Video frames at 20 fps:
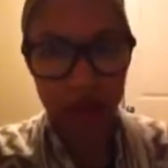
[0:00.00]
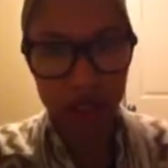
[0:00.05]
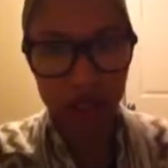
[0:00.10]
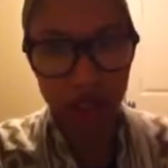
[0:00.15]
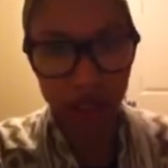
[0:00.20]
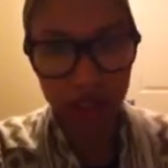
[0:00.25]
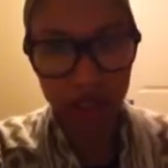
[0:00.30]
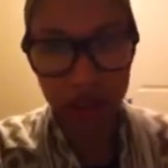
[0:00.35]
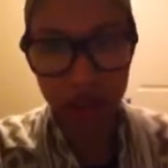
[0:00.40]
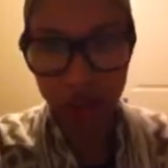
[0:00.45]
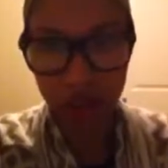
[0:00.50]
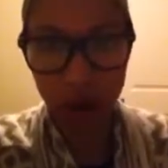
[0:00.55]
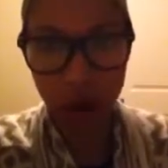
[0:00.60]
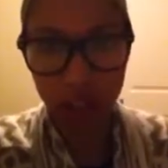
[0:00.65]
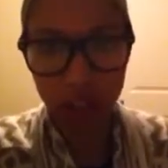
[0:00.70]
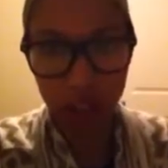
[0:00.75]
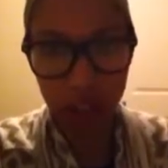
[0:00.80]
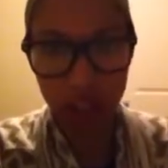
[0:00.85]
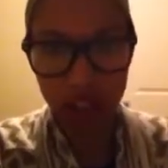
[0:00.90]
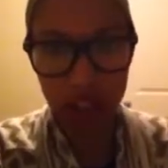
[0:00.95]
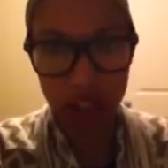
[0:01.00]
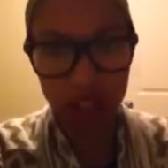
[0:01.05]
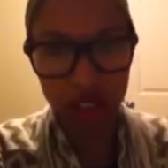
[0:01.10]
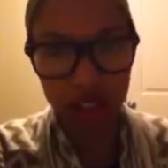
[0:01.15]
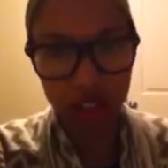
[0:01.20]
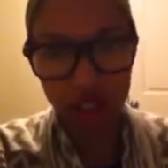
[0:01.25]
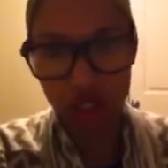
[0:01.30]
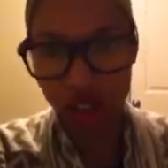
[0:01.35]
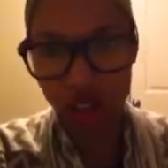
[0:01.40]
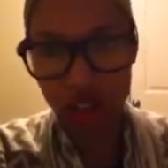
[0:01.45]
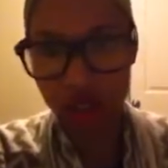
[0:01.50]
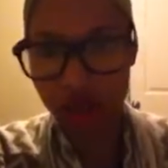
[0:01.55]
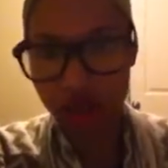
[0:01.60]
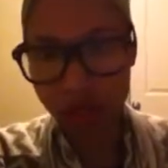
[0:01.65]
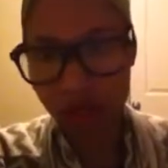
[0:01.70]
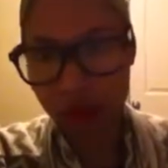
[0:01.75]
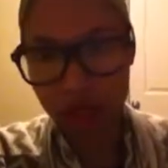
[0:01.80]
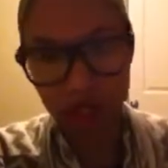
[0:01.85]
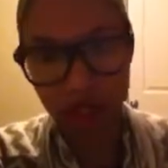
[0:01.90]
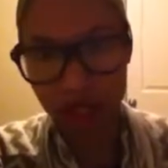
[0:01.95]
outside and watch Judge
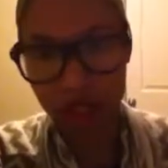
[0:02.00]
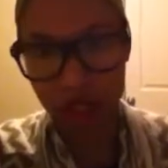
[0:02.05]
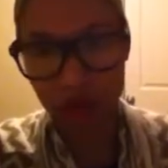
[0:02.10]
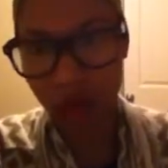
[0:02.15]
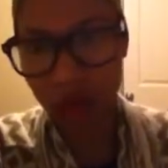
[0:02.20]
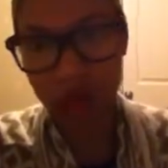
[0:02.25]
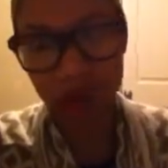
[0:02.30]
Mathis or